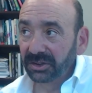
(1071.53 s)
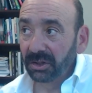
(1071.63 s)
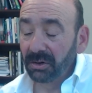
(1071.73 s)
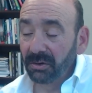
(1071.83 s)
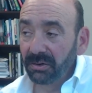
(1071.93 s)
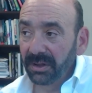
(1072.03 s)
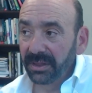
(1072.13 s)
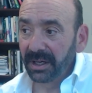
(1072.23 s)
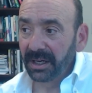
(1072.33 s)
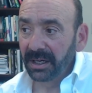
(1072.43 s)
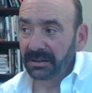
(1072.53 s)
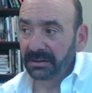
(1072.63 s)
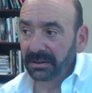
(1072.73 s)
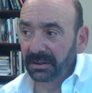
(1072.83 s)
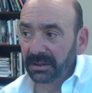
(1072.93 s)
So
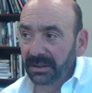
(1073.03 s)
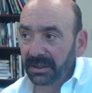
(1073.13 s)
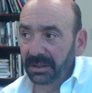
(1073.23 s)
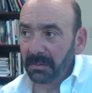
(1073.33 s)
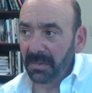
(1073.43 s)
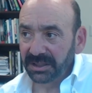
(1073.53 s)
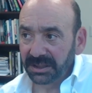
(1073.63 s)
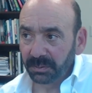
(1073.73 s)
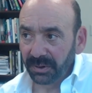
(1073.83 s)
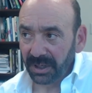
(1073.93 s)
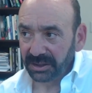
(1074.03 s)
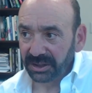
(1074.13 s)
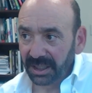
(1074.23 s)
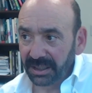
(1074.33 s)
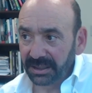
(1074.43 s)
the the MUST
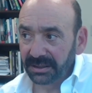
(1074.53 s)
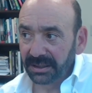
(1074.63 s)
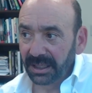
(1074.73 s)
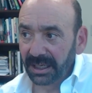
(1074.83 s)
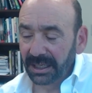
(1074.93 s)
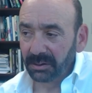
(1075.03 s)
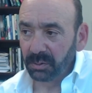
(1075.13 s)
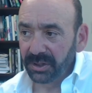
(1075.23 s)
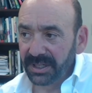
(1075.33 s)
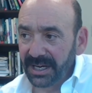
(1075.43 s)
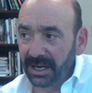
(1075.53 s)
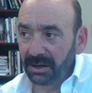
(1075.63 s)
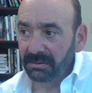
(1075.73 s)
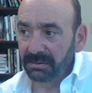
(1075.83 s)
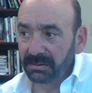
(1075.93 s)
project, uh, we're
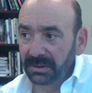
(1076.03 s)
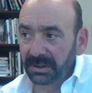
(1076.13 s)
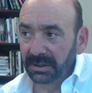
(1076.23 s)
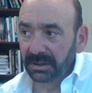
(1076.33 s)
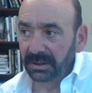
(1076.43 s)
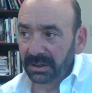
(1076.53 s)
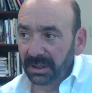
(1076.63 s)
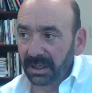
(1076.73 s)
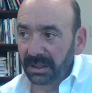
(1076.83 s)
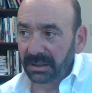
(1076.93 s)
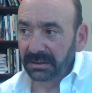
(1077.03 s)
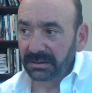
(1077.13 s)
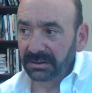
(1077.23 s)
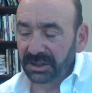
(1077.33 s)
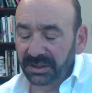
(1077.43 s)
now uh,
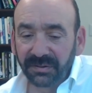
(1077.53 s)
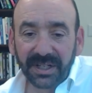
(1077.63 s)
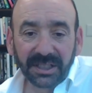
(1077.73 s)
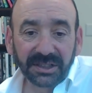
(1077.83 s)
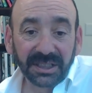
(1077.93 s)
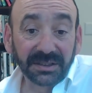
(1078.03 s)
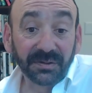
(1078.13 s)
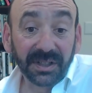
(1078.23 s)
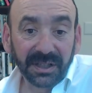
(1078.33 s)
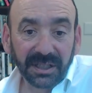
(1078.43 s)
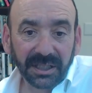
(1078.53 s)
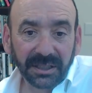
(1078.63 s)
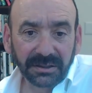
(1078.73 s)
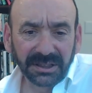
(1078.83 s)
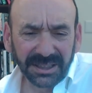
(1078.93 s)
just finished its fifth
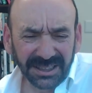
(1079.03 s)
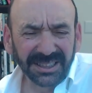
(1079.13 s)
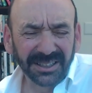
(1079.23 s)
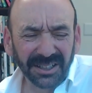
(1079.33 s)
year, sixth year,